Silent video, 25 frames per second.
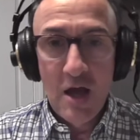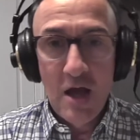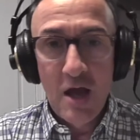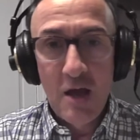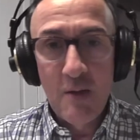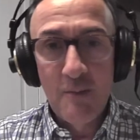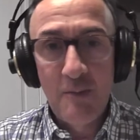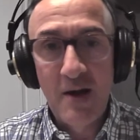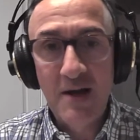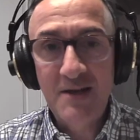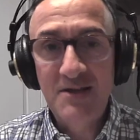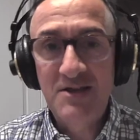
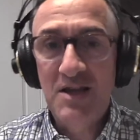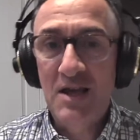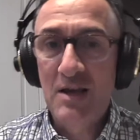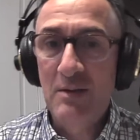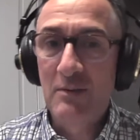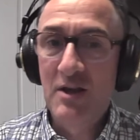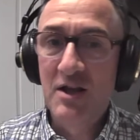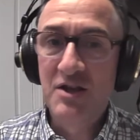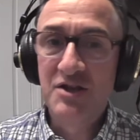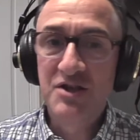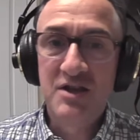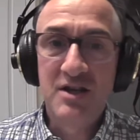My team,
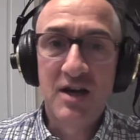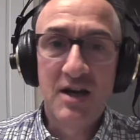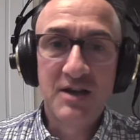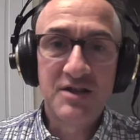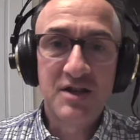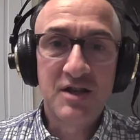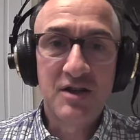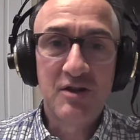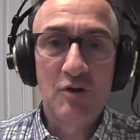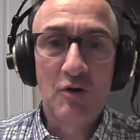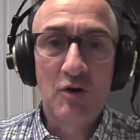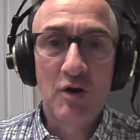Leeds
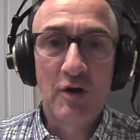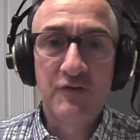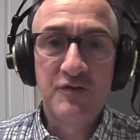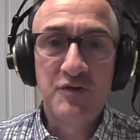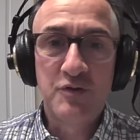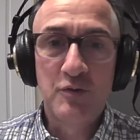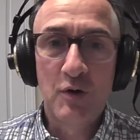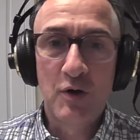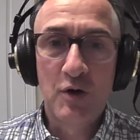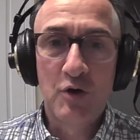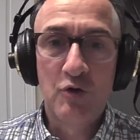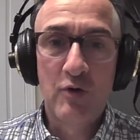United, got off
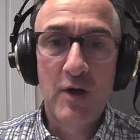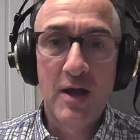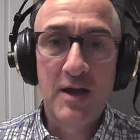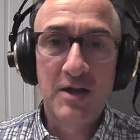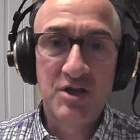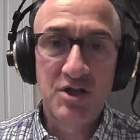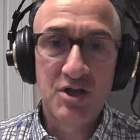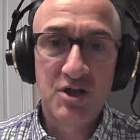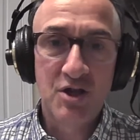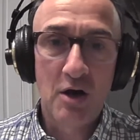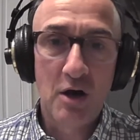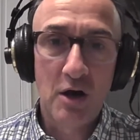to a great
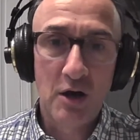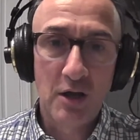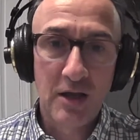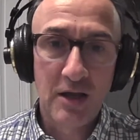start.